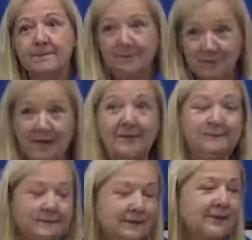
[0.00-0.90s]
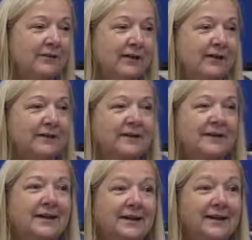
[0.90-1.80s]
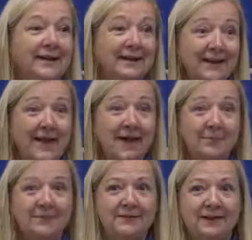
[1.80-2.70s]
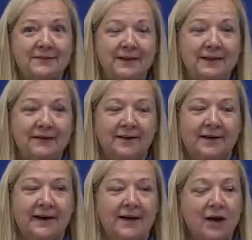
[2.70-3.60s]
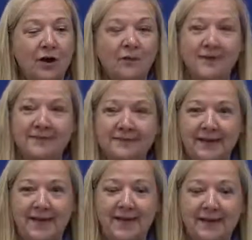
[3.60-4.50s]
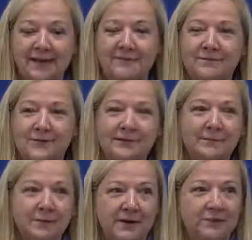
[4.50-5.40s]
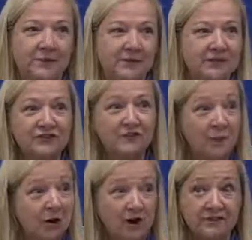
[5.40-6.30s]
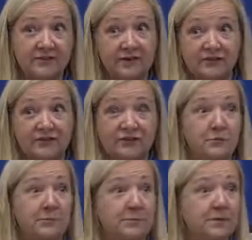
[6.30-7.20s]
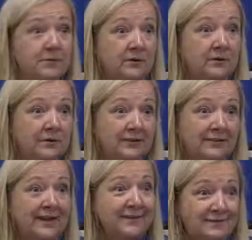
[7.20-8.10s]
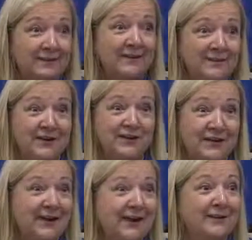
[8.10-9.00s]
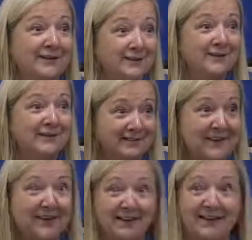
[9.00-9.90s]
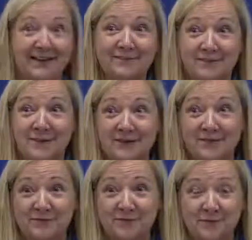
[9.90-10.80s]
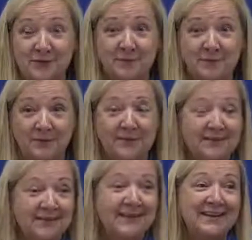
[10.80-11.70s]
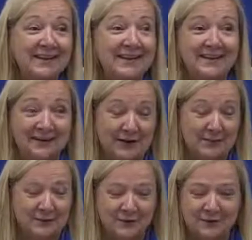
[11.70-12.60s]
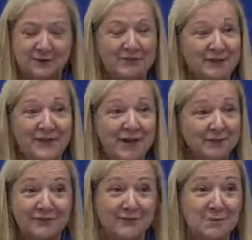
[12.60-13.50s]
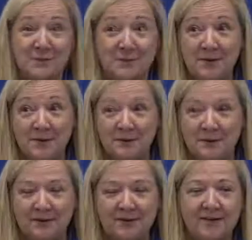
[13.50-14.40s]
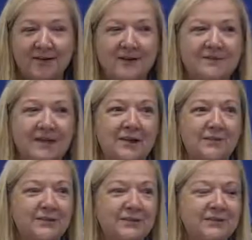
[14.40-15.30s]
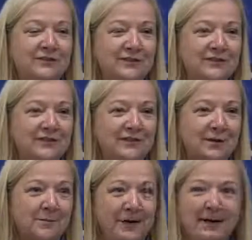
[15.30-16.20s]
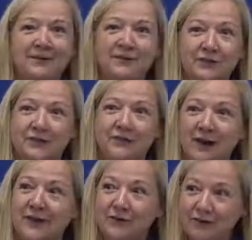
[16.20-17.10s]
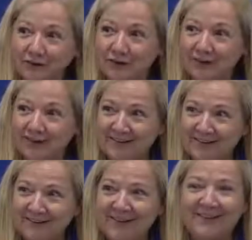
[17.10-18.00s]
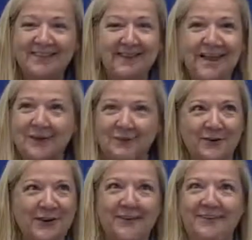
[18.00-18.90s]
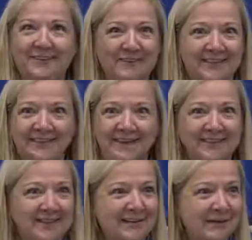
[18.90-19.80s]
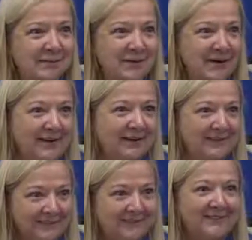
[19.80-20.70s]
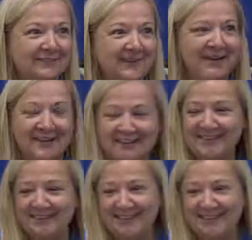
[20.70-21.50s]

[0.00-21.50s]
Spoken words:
You have? Okay. It happens out there. And I always say, if these people, they're smart. They're not stupid people. They figured out how to do this and how to get information from people. They can get into computers. They're not stupid people. If they would just use their minds for the greater good, think how great the United States would be, right?